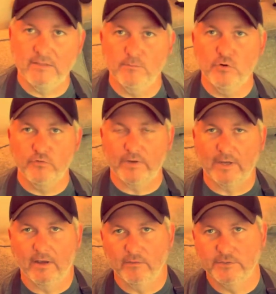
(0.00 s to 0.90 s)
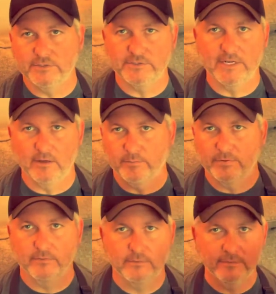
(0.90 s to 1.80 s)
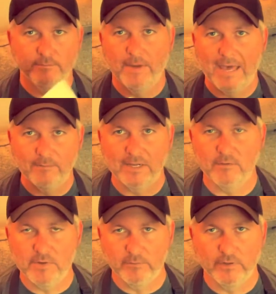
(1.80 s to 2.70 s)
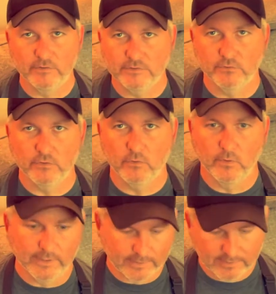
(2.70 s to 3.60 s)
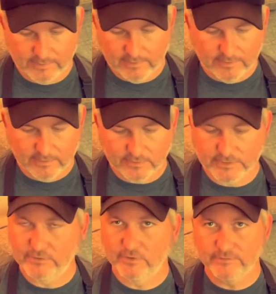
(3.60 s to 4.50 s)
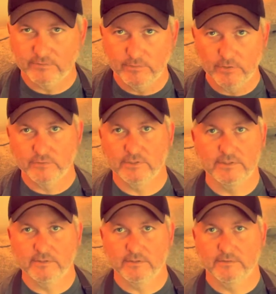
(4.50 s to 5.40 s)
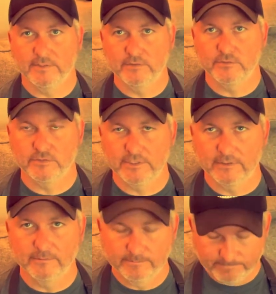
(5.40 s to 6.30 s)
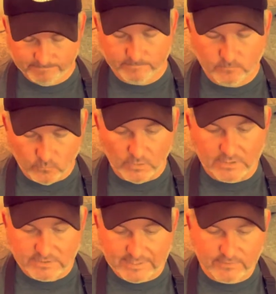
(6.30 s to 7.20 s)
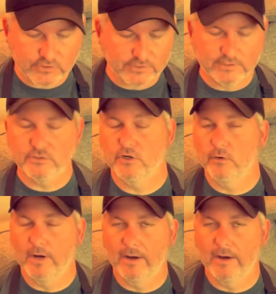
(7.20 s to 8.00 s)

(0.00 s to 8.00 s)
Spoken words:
the movie, I'll just set up Madam Mim here just real quick, because I do have some notes, and it's an interesting scene that she's in. So